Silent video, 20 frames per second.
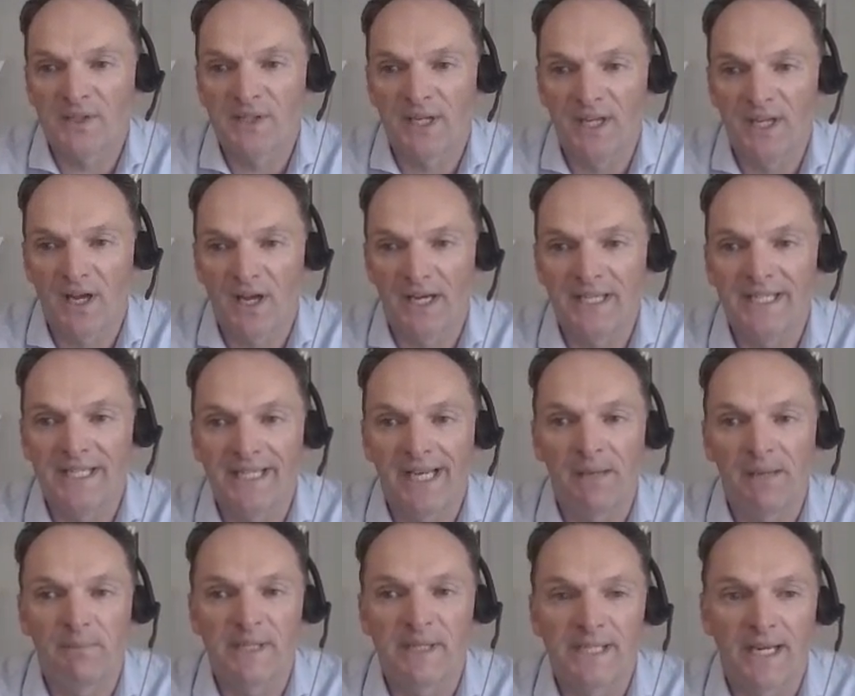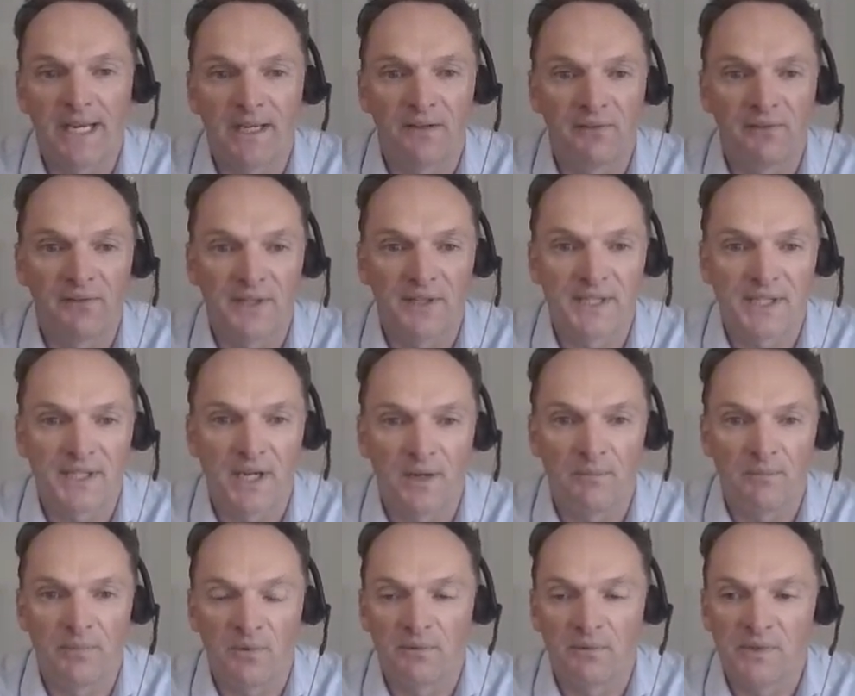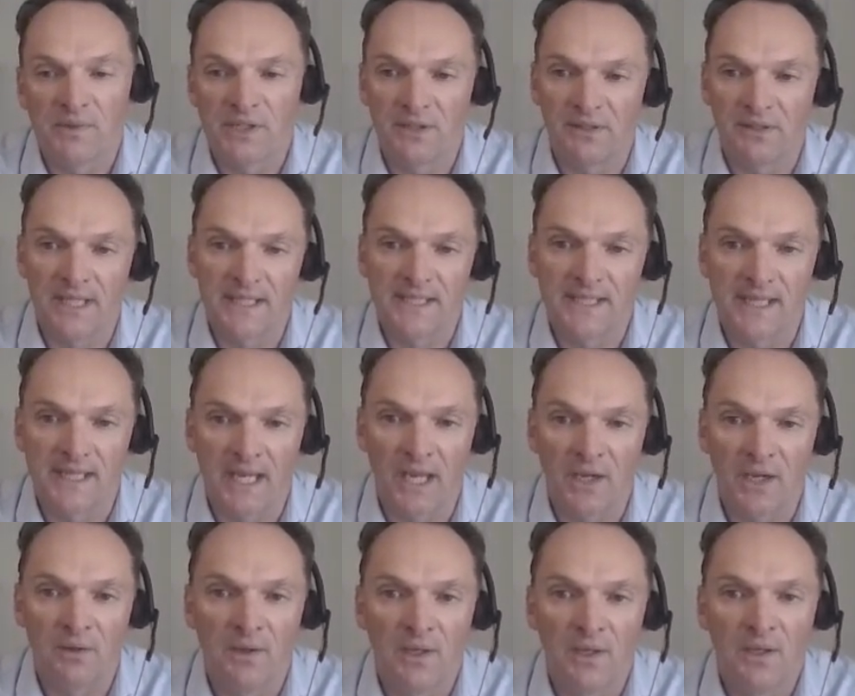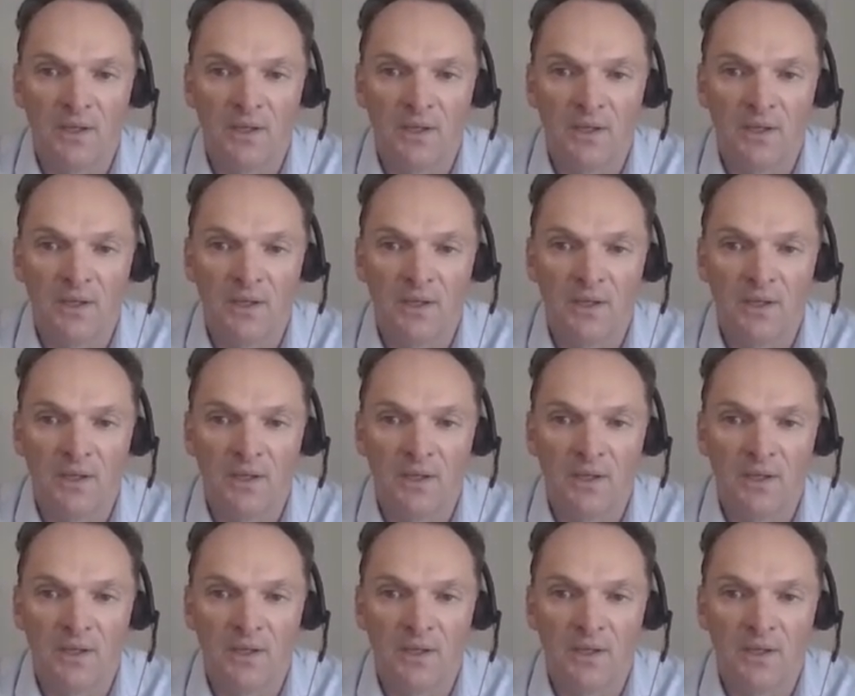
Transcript: So 98% of the sample 2 years ago